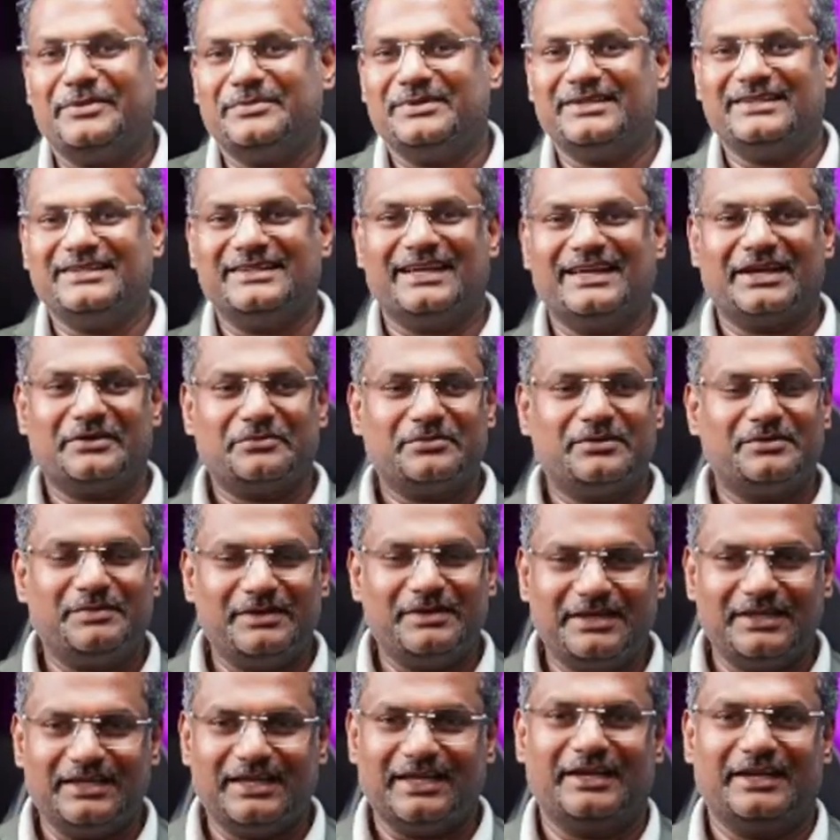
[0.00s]
I mean, that
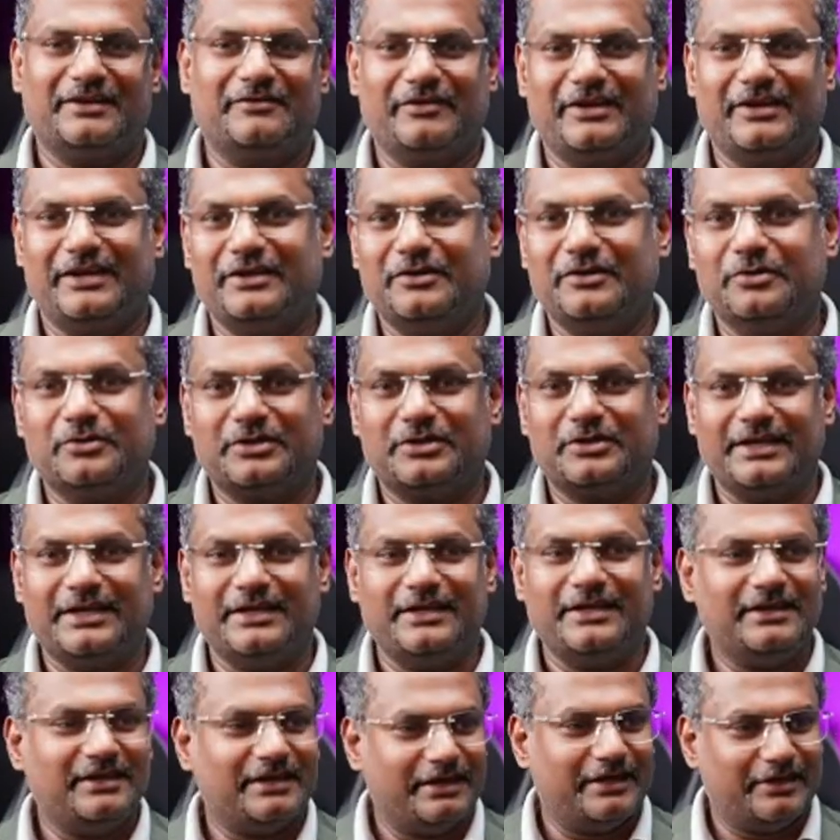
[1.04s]
would be like very
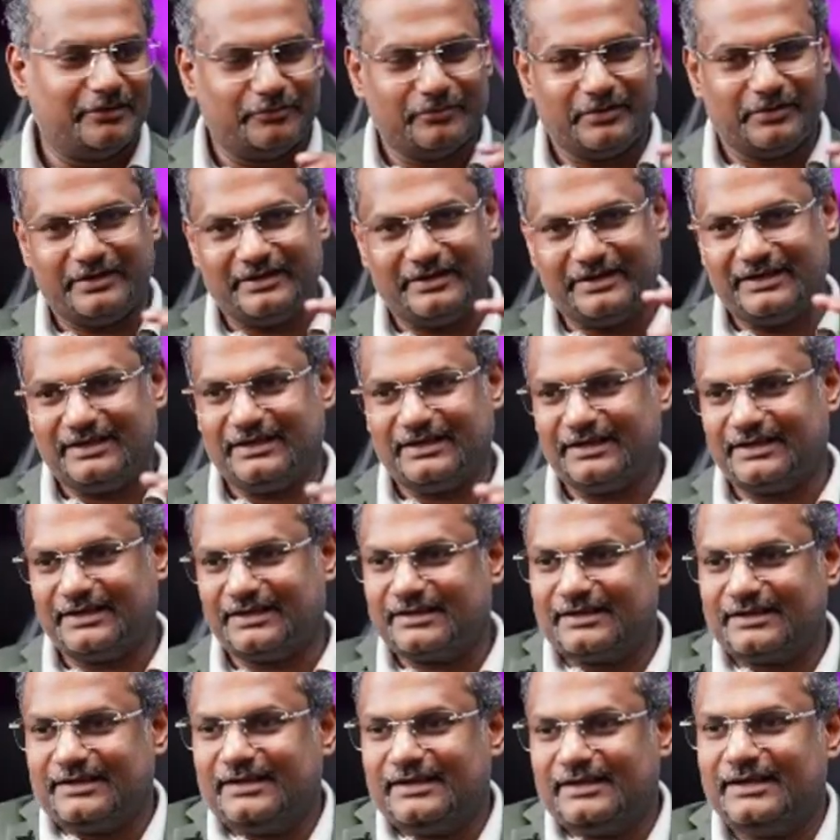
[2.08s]
hooky and very
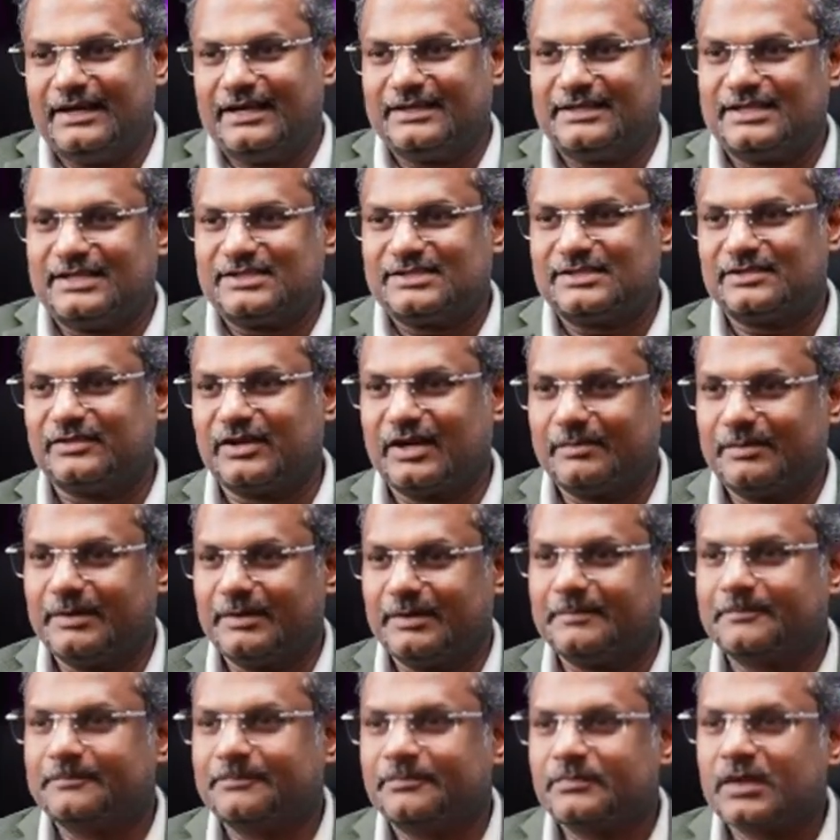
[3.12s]
like attention
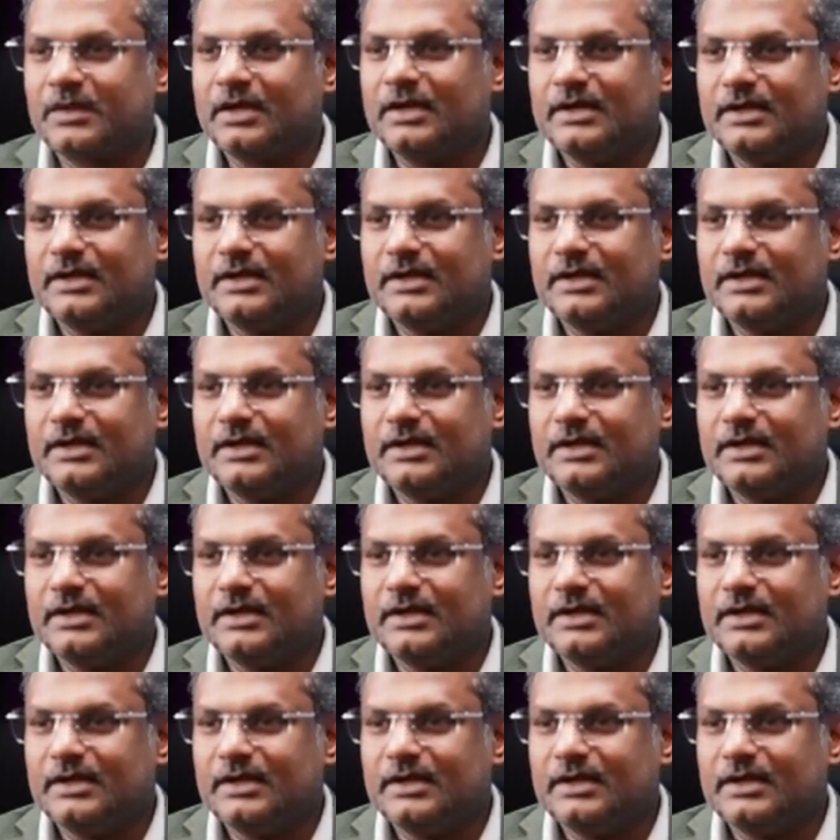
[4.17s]
grabbing.